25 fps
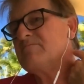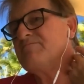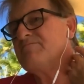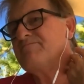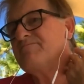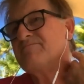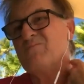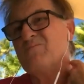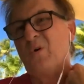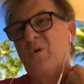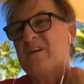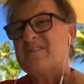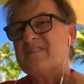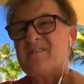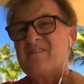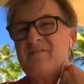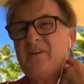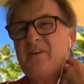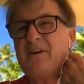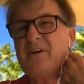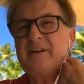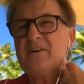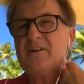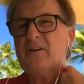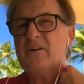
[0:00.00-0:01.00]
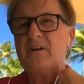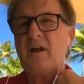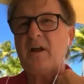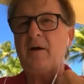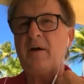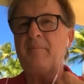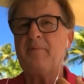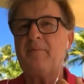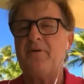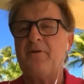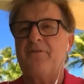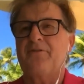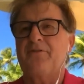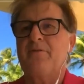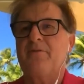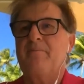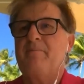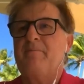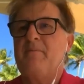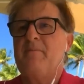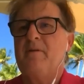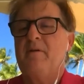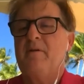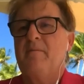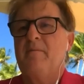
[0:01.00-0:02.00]
Wasn't very good numbers,
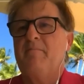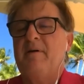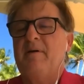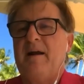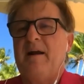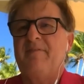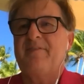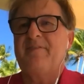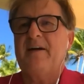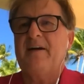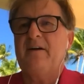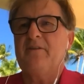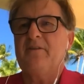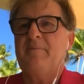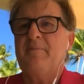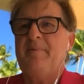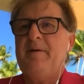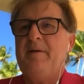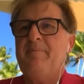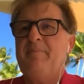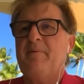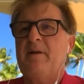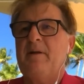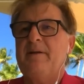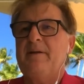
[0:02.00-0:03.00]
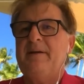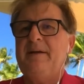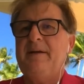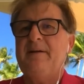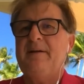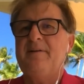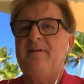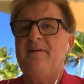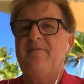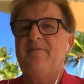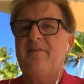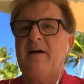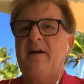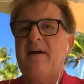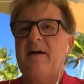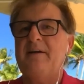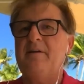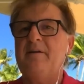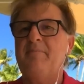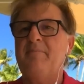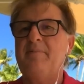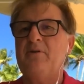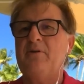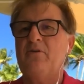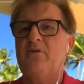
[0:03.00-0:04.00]
but I found the people I needed to find
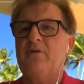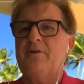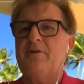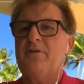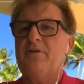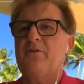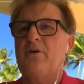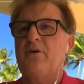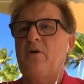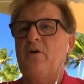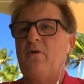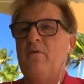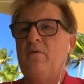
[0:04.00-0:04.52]
to build and grow.